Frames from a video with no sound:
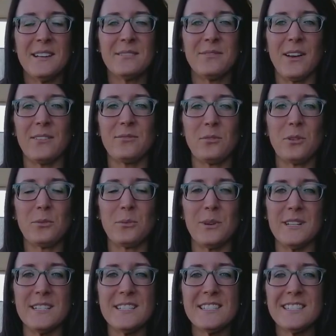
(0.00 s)

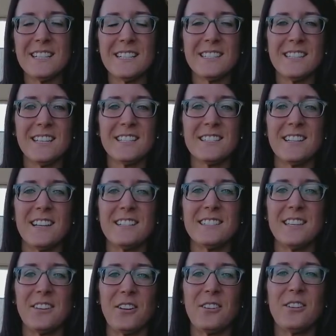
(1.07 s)

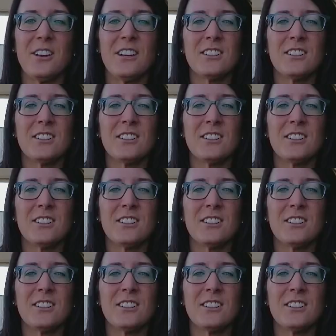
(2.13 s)
541-6690.